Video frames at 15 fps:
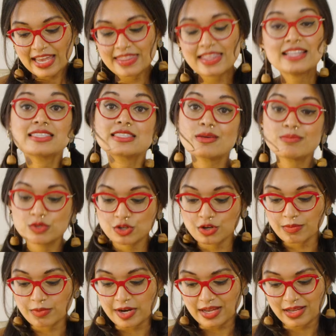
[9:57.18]
and then some
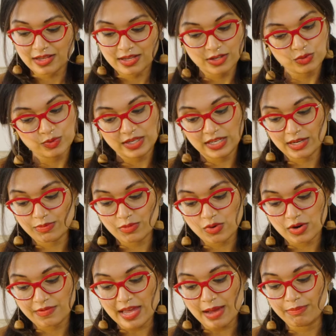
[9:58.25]
turmeric because we need
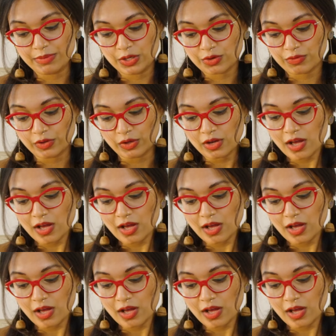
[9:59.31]
more of that beautiful